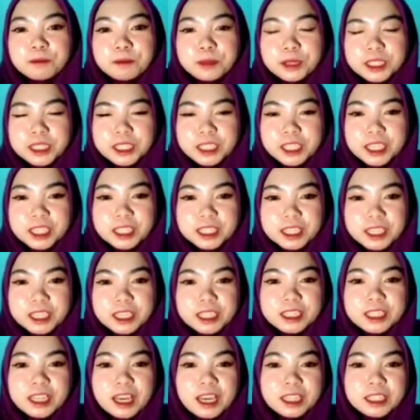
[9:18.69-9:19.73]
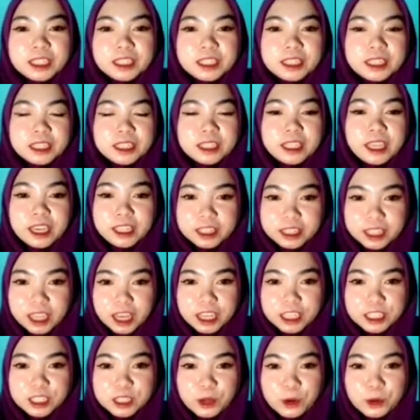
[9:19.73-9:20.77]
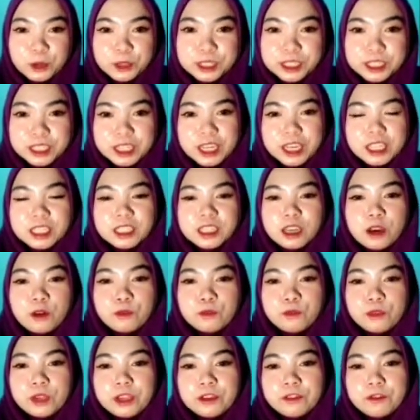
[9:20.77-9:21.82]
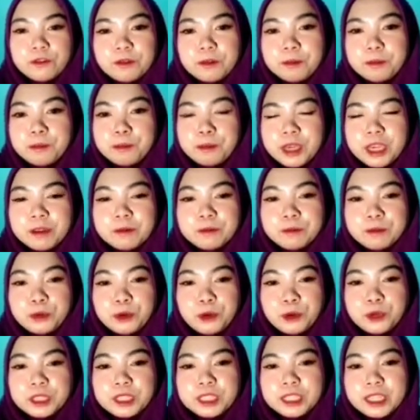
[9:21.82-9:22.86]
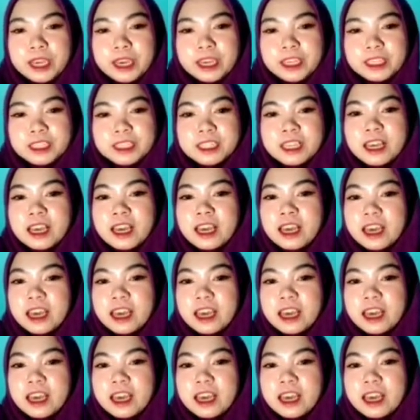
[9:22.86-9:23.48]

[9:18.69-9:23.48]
purchasing data sources with main process